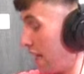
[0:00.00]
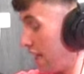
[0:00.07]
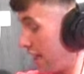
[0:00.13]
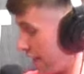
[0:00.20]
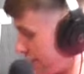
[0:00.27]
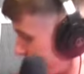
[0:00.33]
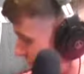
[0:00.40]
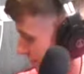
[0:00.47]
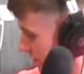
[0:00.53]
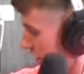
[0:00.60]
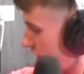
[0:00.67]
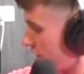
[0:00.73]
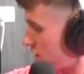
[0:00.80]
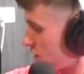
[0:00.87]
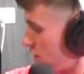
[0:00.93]
Yeah.
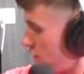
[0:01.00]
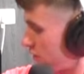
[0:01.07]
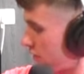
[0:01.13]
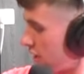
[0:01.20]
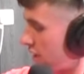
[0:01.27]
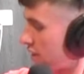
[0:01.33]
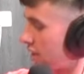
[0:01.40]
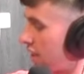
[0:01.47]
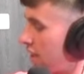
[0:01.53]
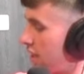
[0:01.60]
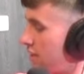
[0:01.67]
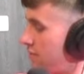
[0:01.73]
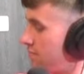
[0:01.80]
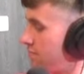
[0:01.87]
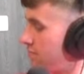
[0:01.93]
So I've got
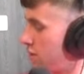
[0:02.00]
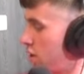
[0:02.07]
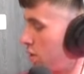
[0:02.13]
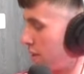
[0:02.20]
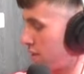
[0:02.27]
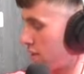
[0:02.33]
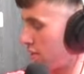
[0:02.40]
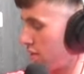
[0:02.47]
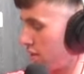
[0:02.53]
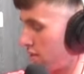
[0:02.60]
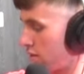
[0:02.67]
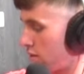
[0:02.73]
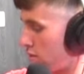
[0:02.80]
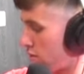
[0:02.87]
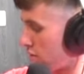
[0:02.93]
uh, Joey's there in the
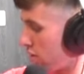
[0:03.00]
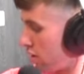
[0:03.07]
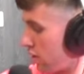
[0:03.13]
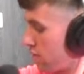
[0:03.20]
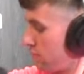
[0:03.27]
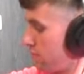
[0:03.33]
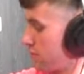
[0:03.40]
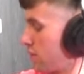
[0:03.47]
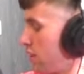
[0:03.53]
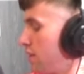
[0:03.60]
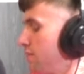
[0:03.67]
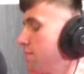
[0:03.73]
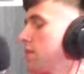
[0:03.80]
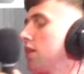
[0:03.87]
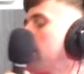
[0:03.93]
lower arm, got
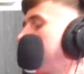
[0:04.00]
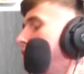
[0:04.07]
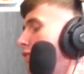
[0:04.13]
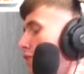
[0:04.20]
a